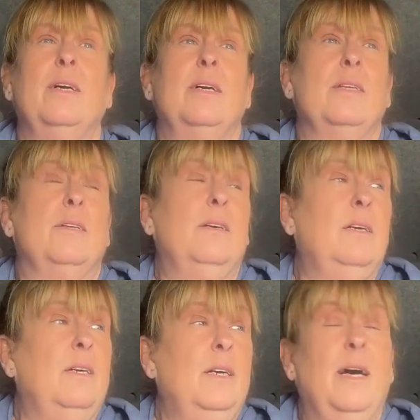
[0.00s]

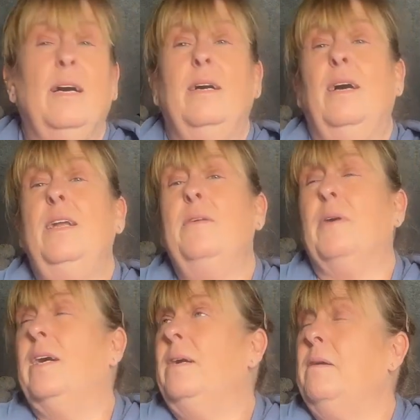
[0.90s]
So
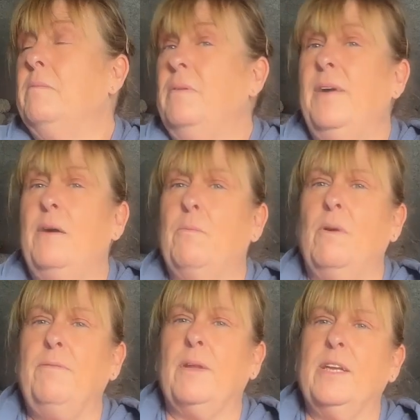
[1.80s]
anyway, without
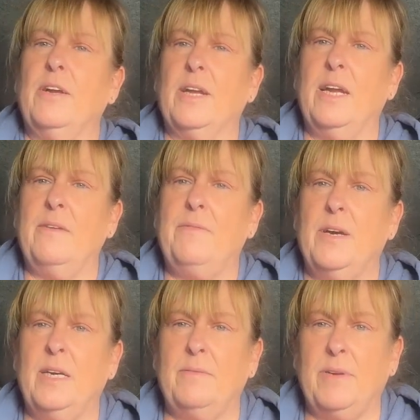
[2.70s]
waffling on any
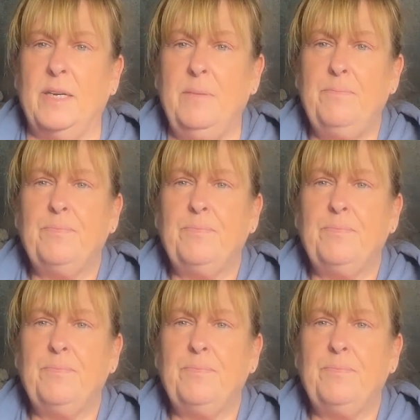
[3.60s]
further,